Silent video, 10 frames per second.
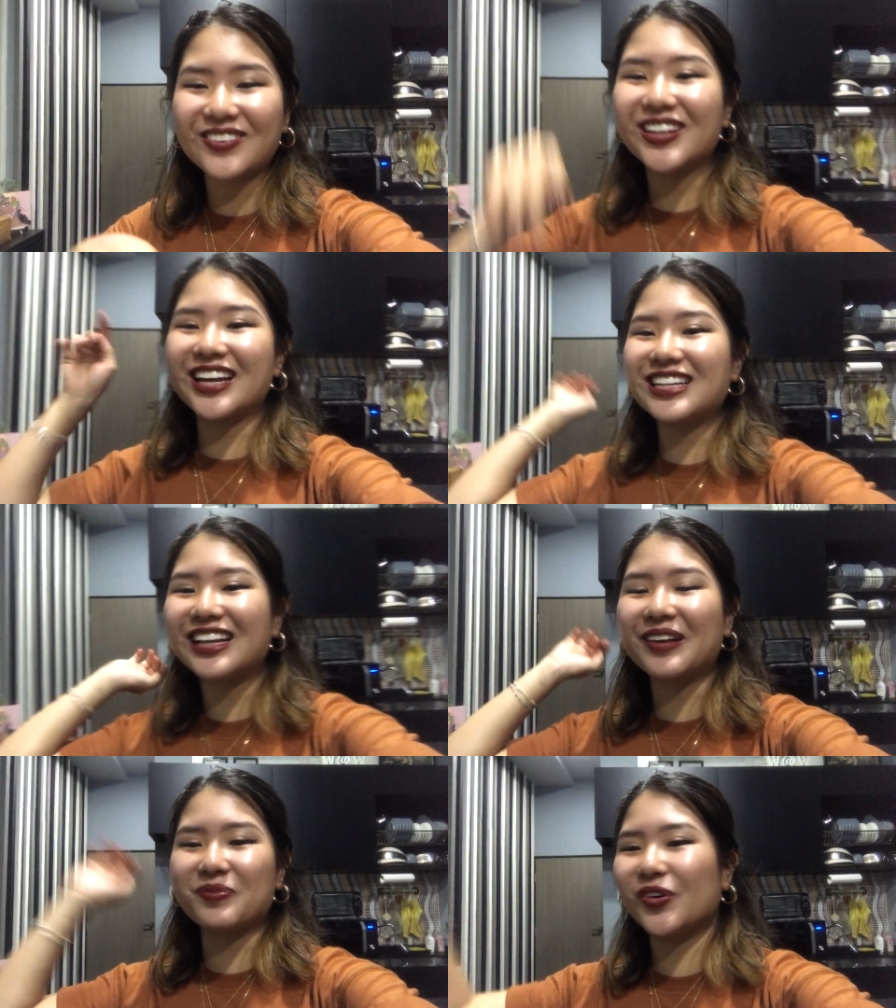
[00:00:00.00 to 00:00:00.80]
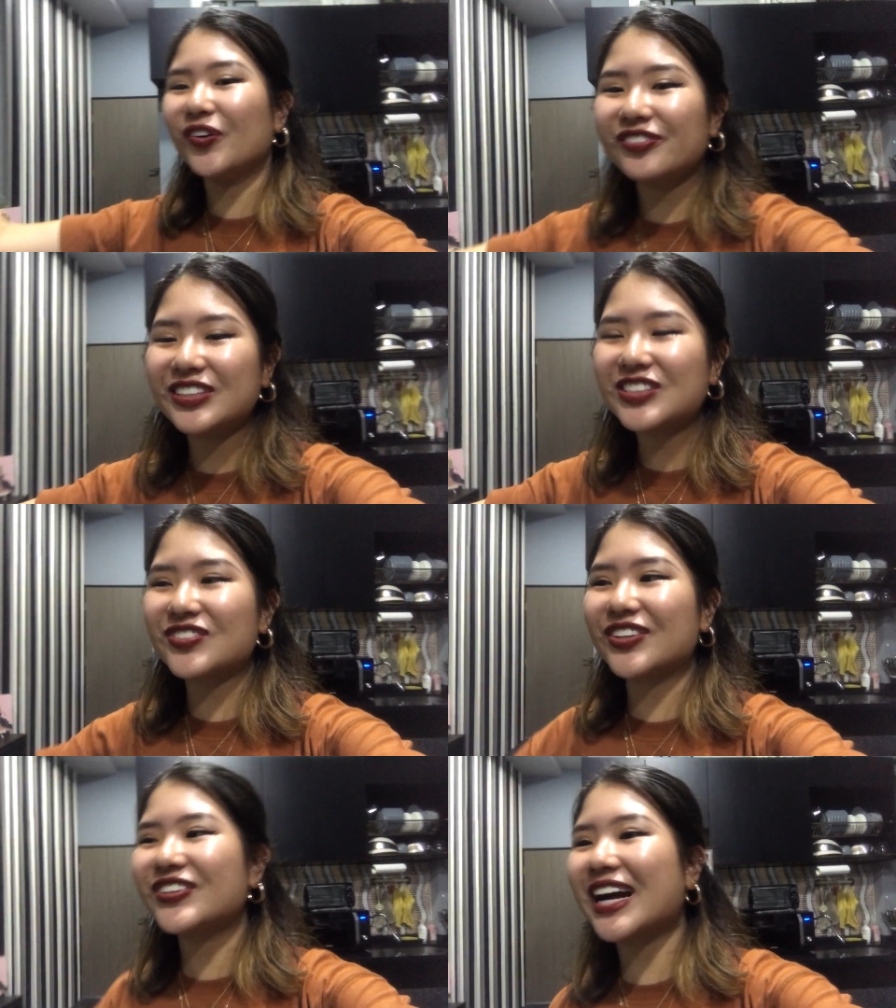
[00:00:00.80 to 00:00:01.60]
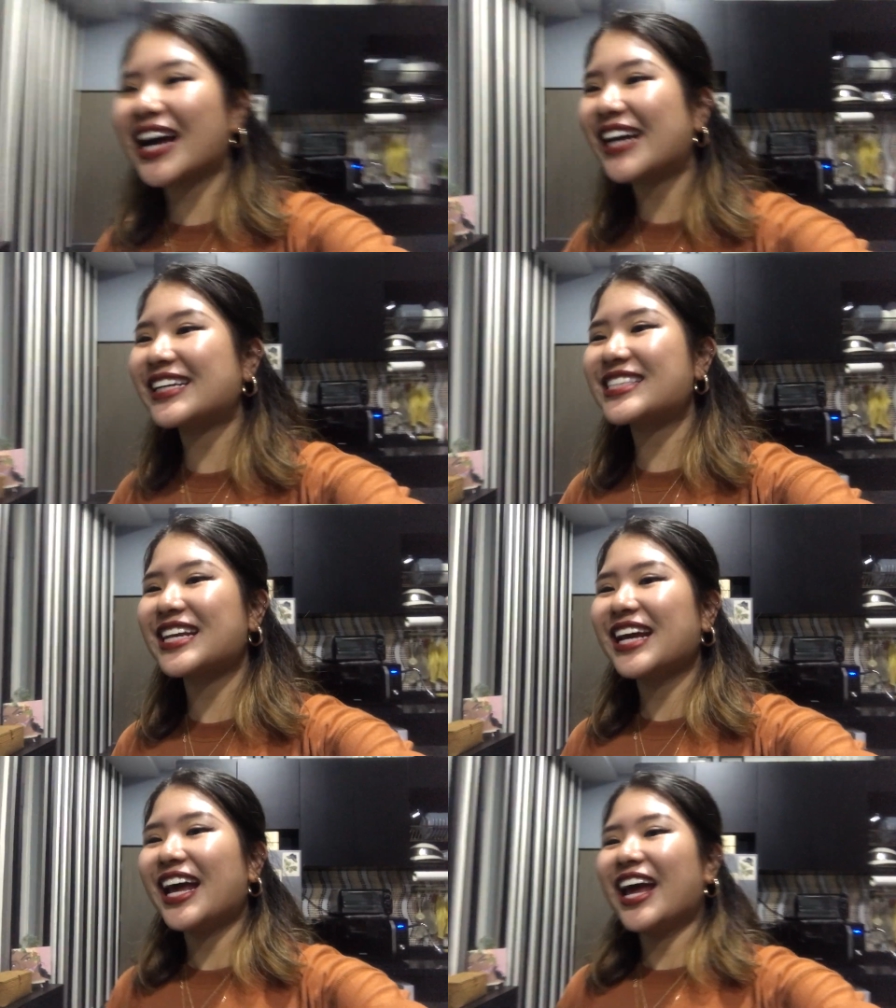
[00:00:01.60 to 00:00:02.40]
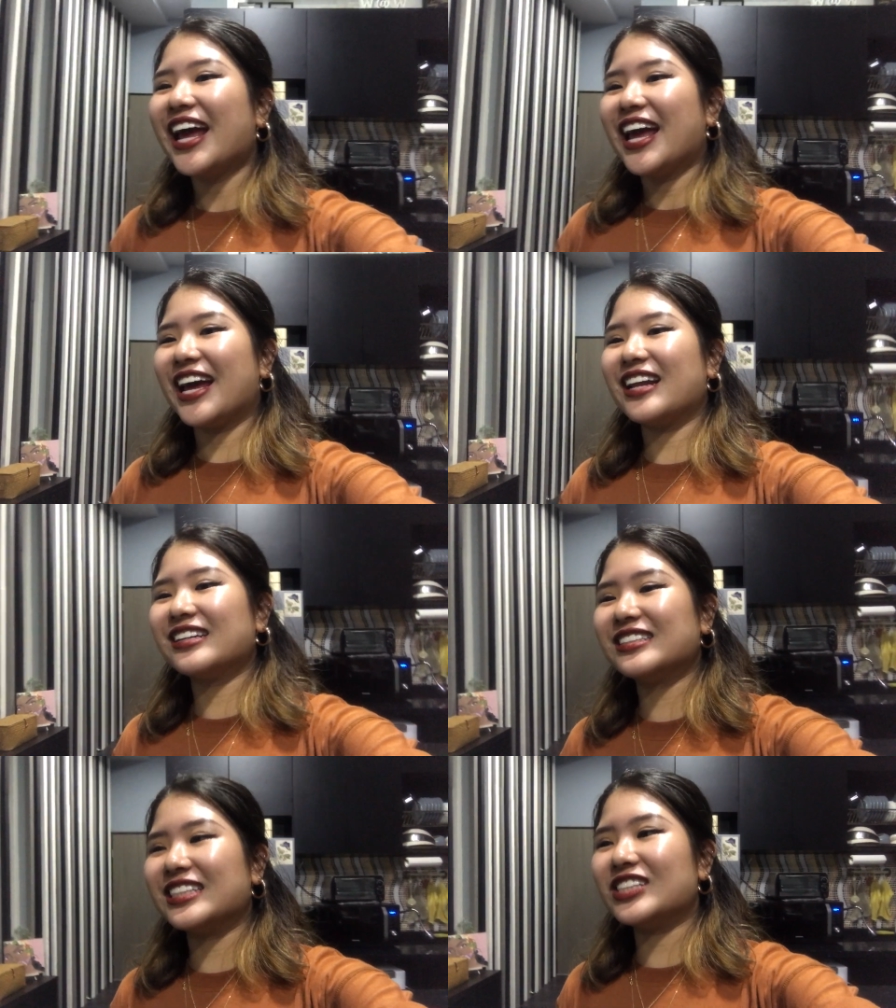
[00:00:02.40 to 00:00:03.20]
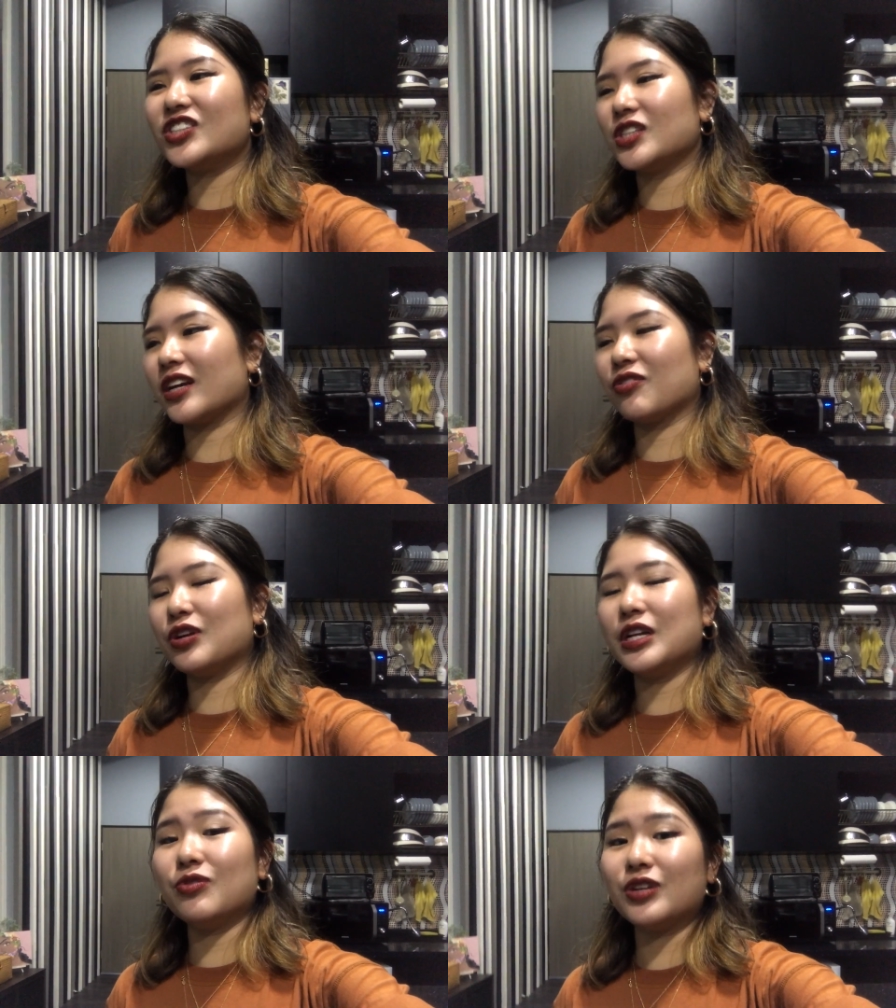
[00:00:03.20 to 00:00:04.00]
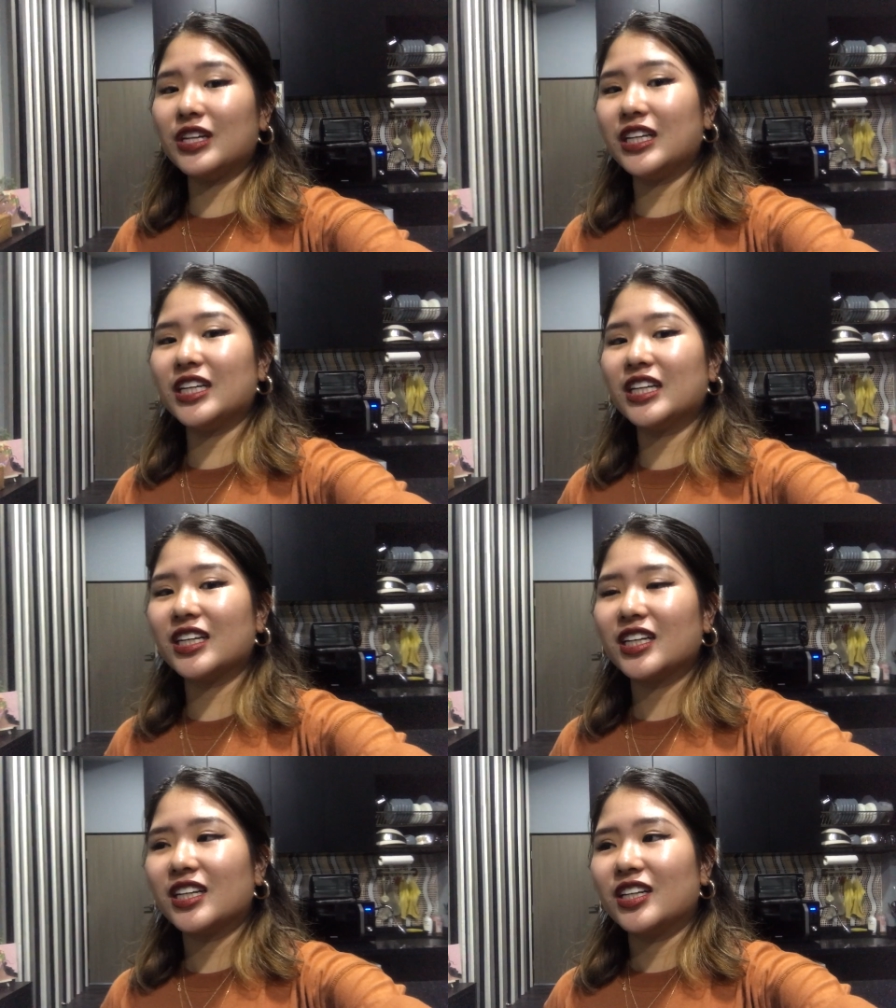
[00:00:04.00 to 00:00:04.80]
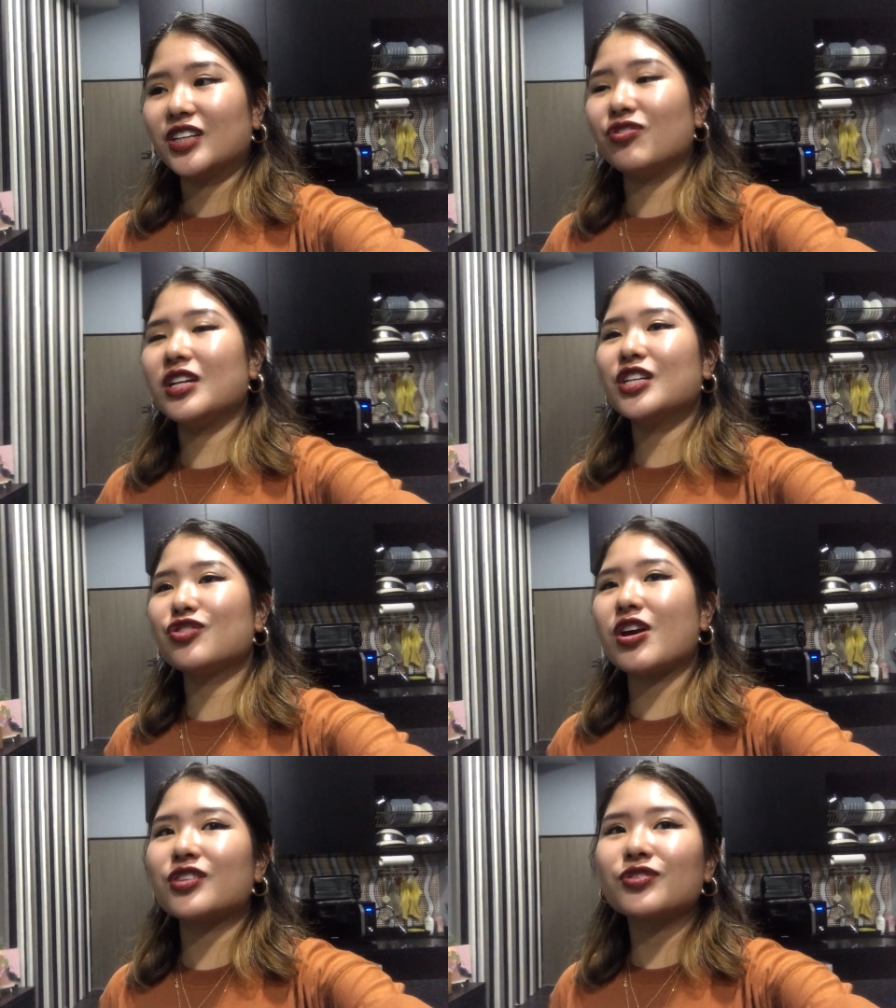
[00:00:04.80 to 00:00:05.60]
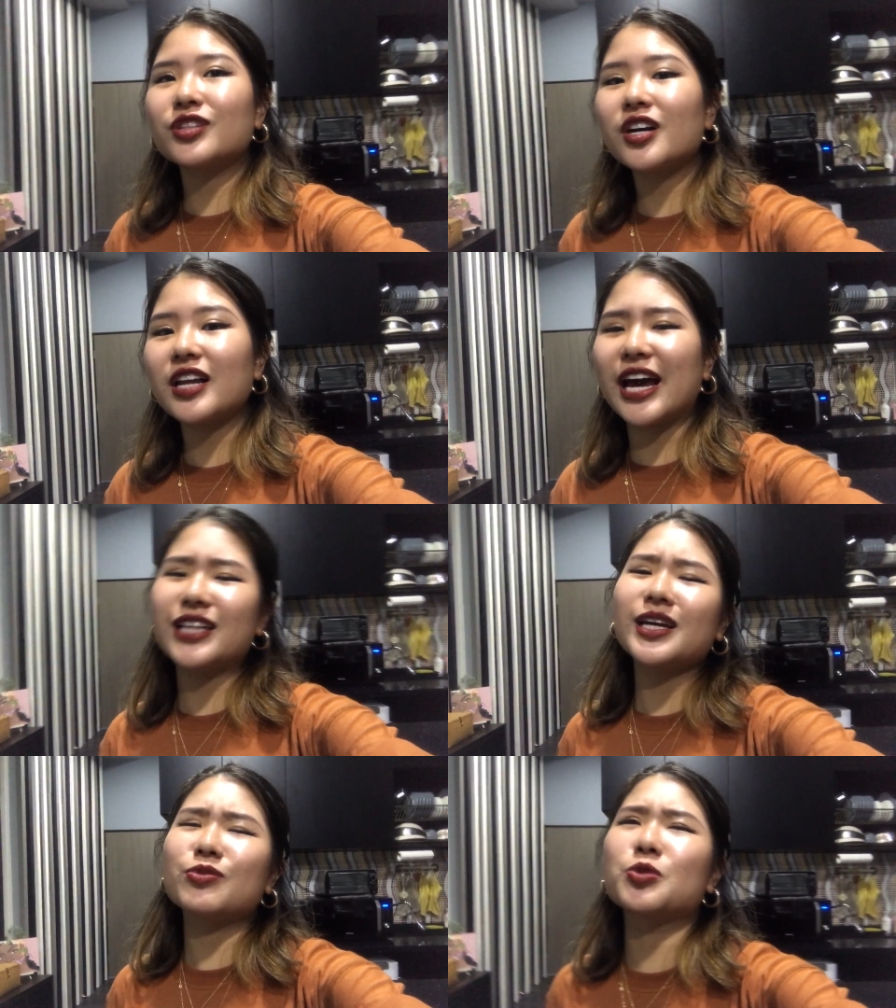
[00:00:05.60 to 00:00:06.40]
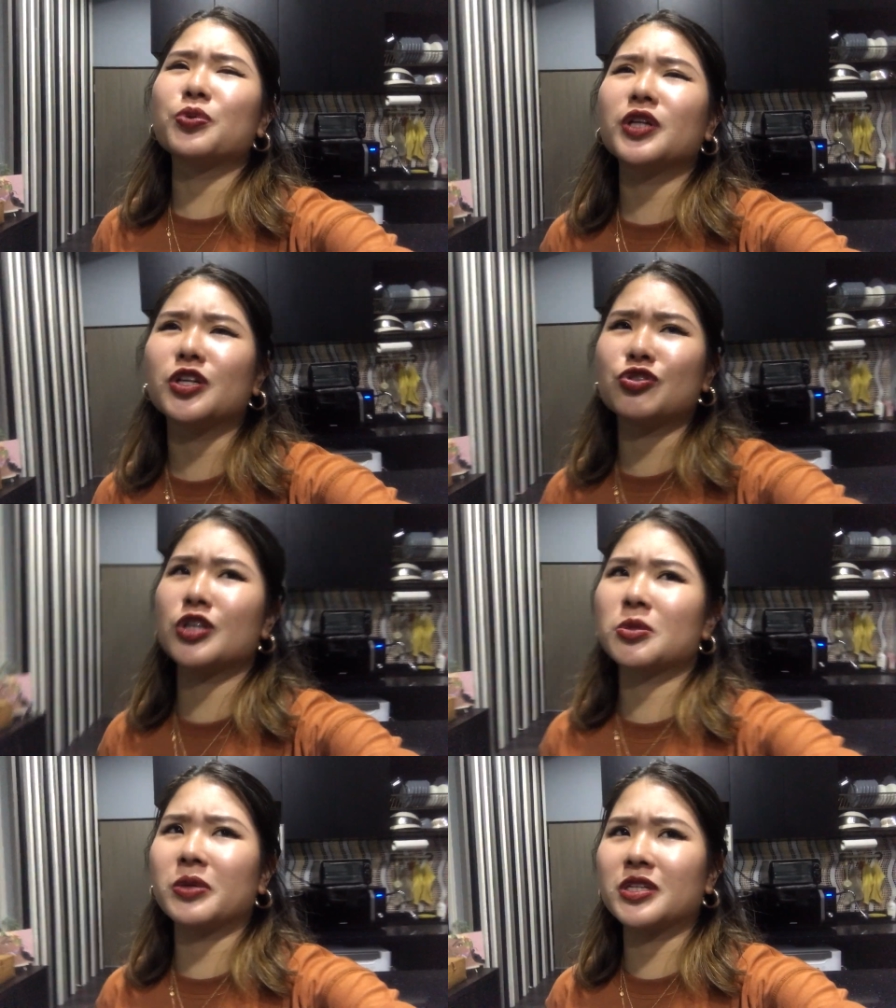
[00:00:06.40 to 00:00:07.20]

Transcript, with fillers: I wanna edit like more videos for you guys and it's just like really really really stressful lor. Like I think I'm just putting the stress on